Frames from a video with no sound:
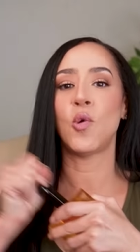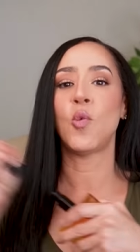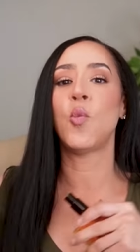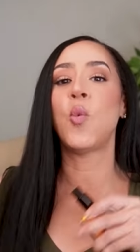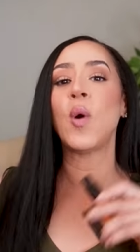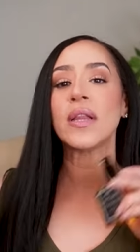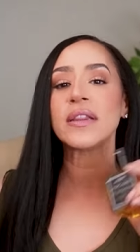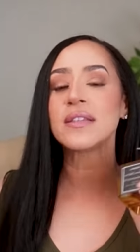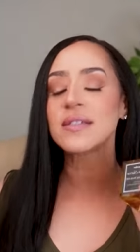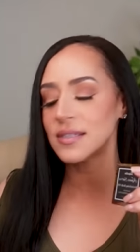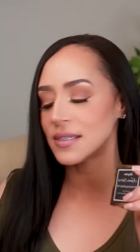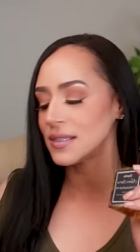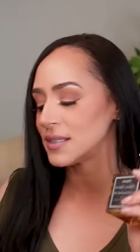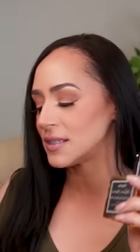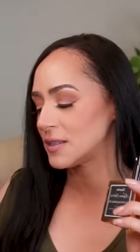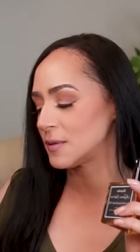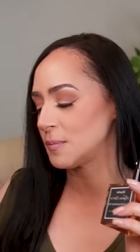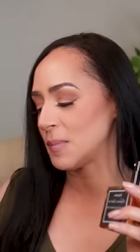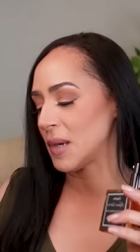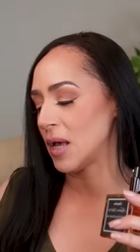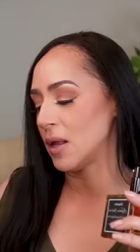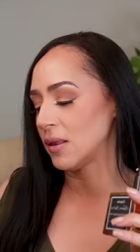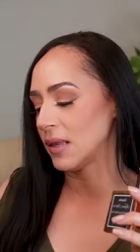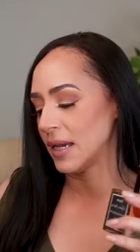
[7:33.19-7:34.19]
What does this
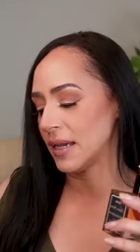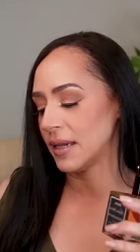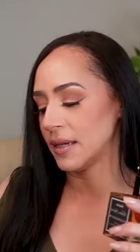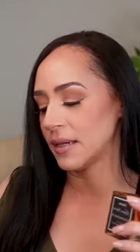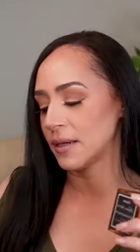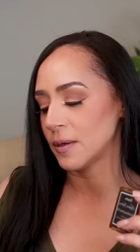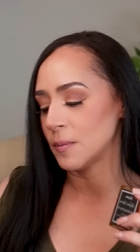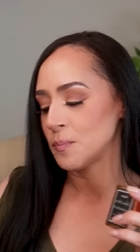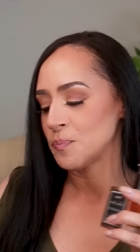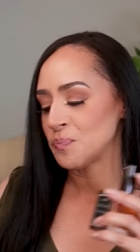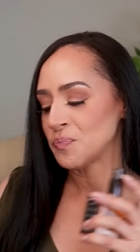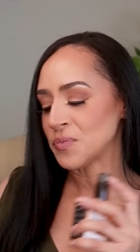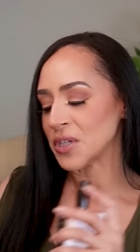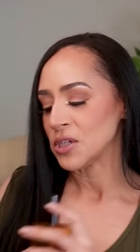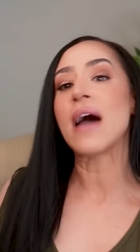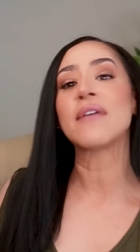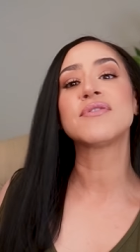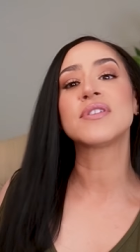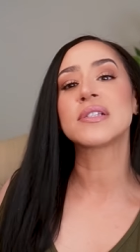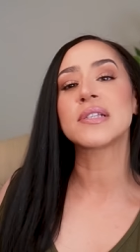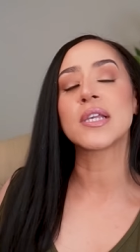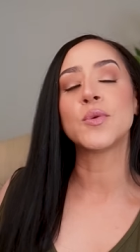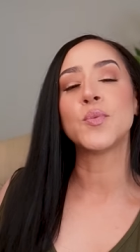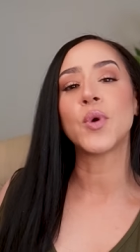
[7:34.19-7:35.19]
smell like? So
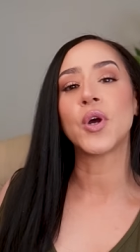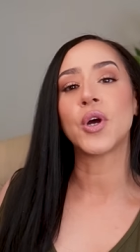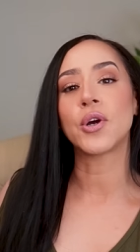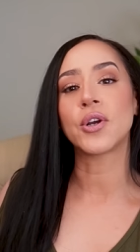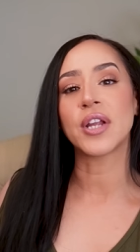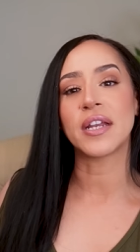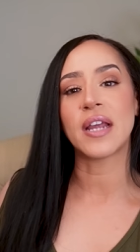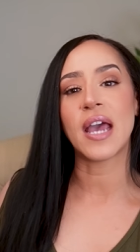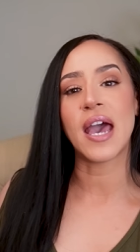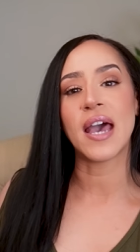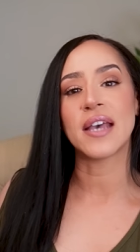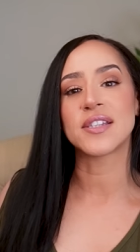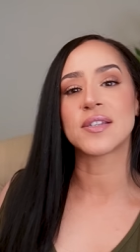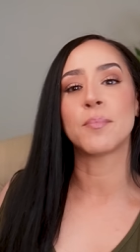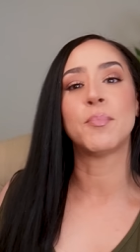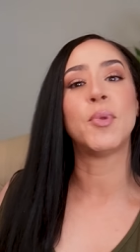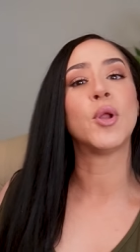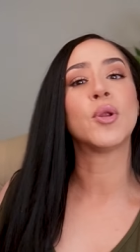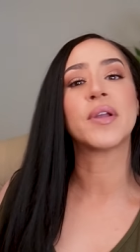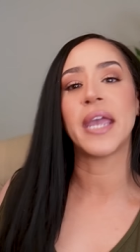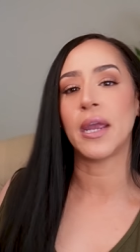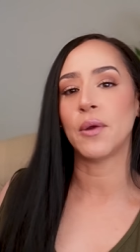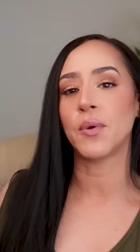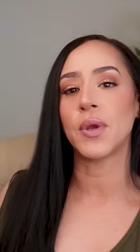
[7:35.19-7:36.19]
obviously we heard it has
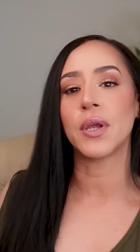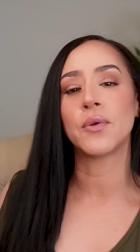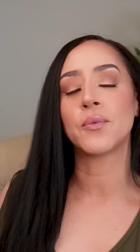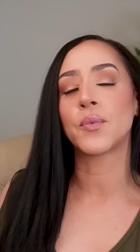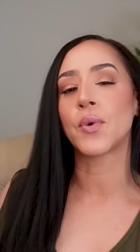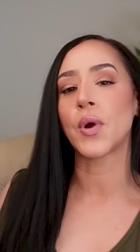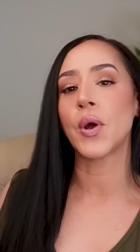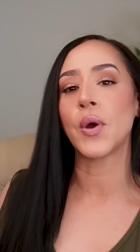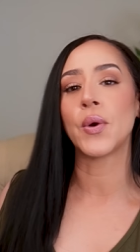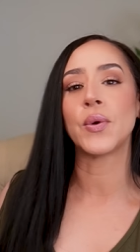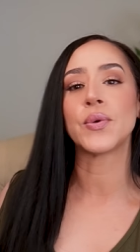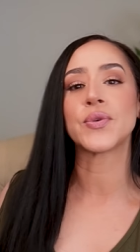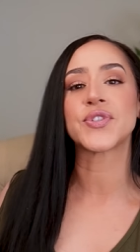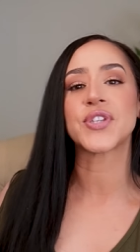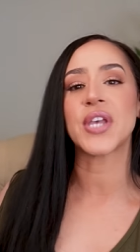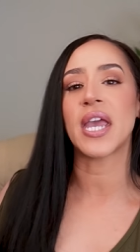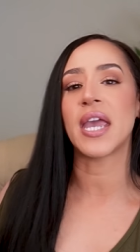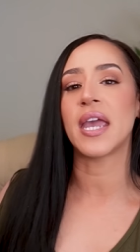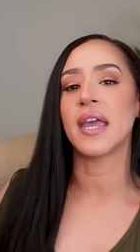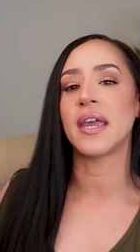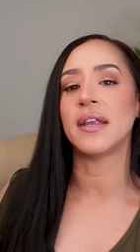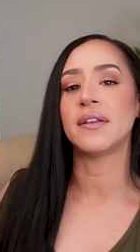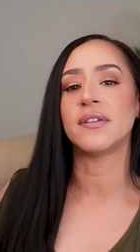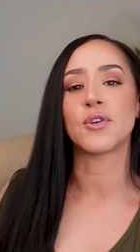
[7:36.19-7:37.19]
Bulgarian rose
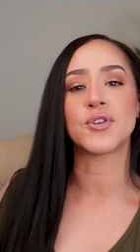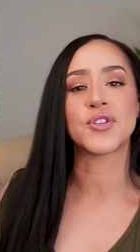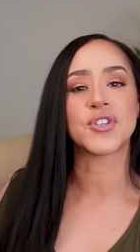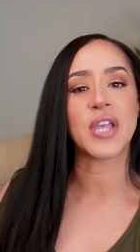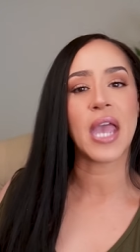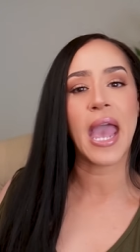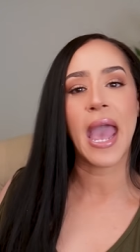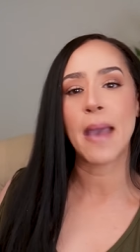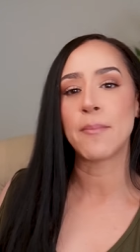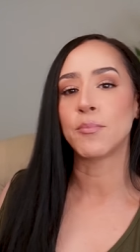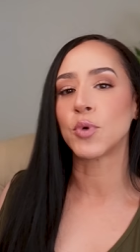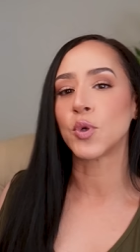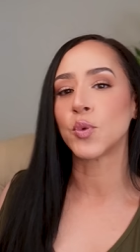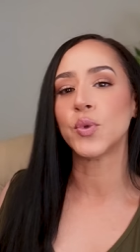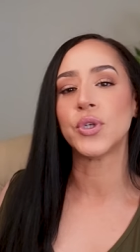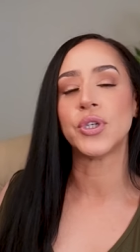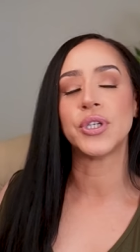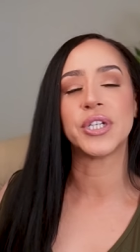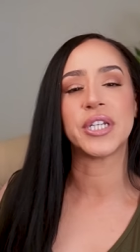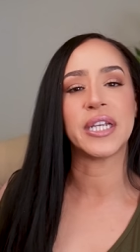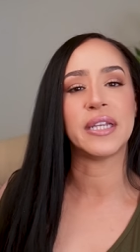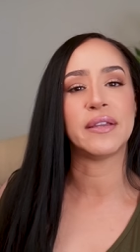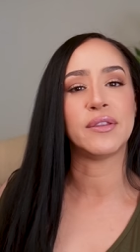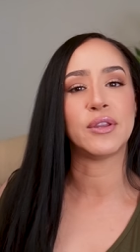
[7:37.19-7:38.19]
and there's
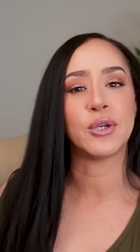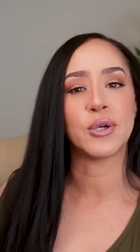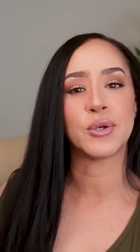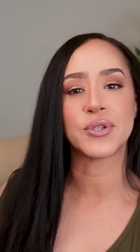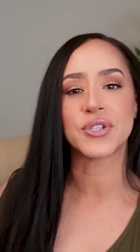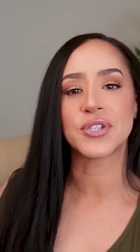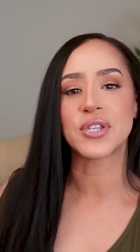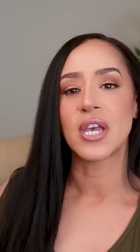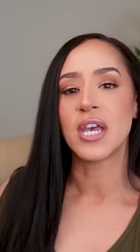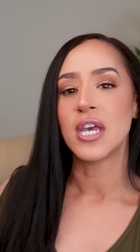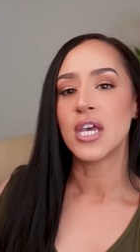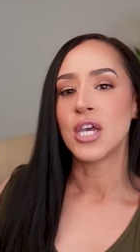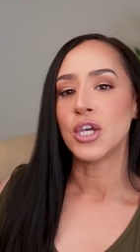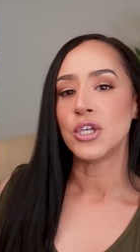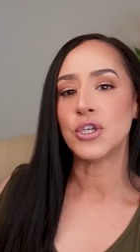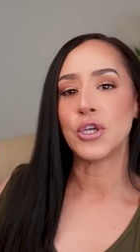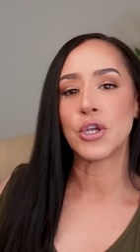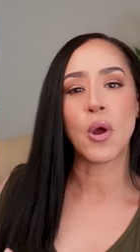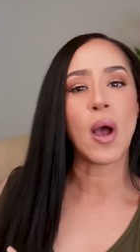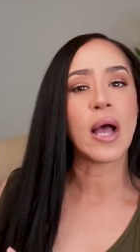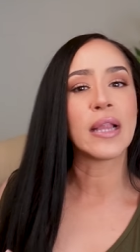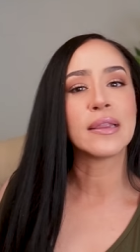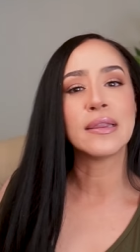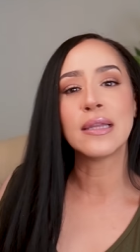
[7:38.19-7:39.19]
amberwood and there's, you
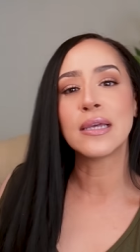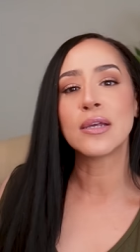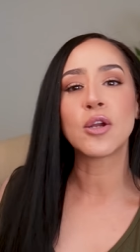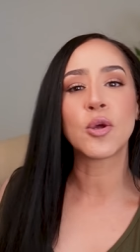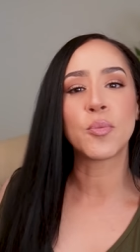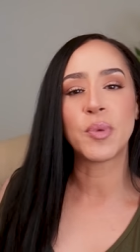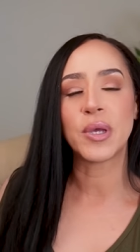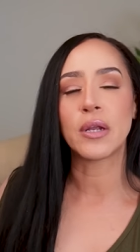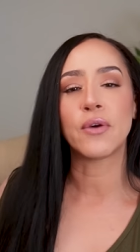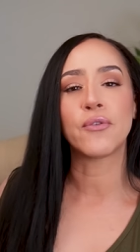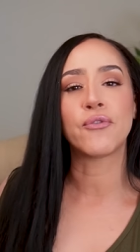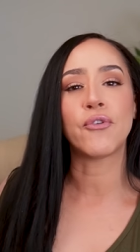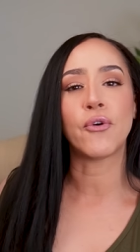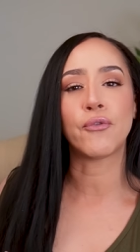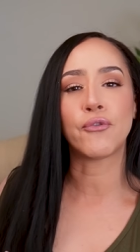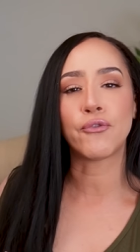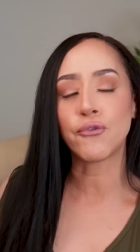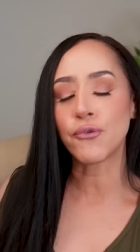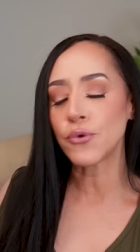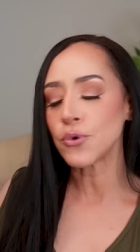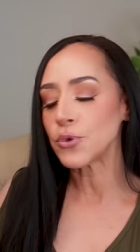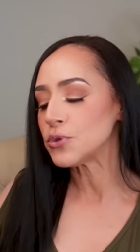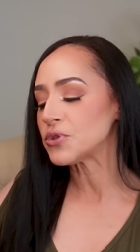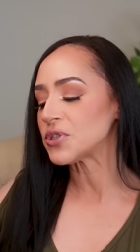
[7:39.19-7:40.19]
know, a little bit of
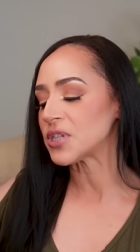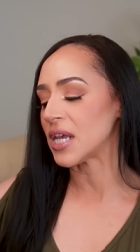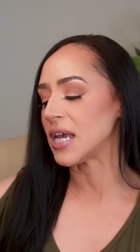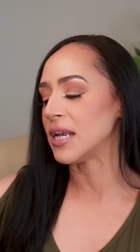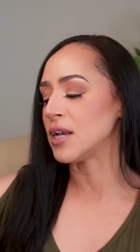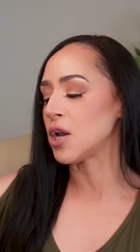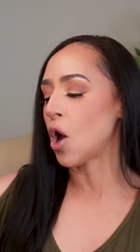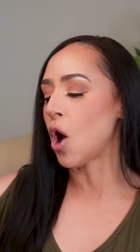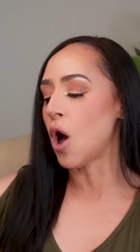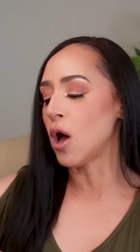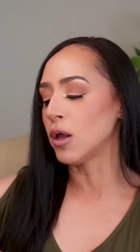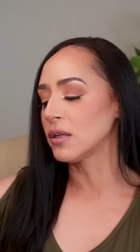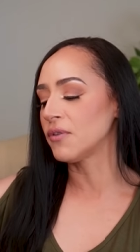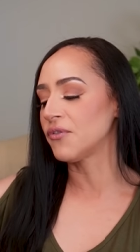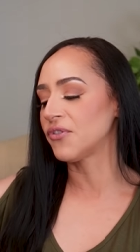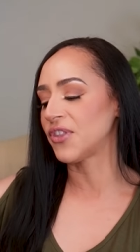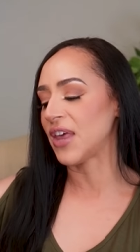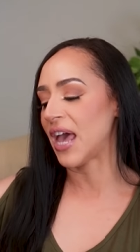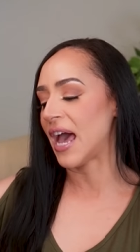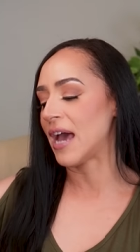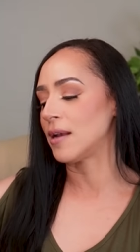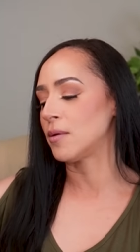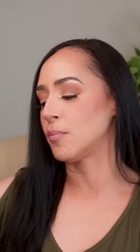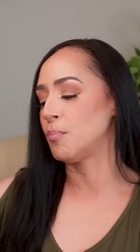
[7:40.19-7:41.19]
fruits and all of
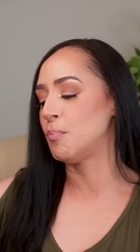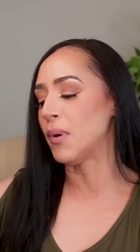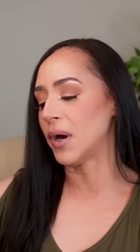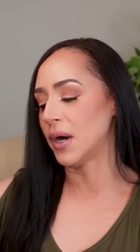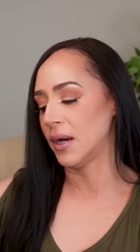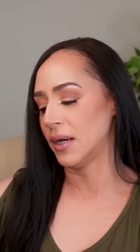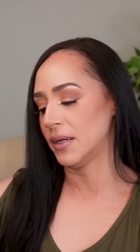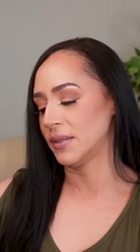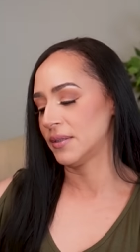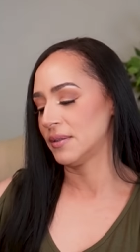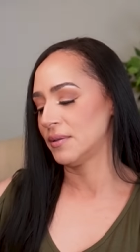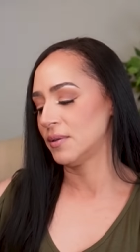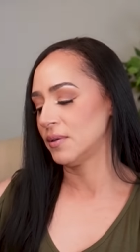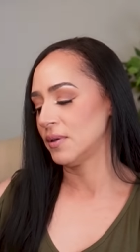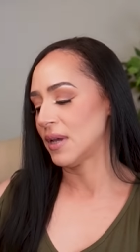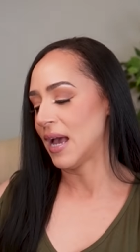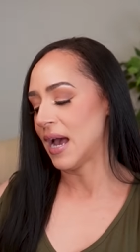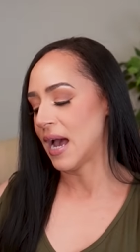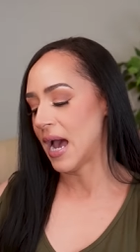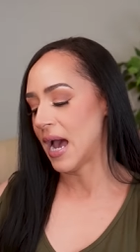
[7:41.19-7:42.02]
that, but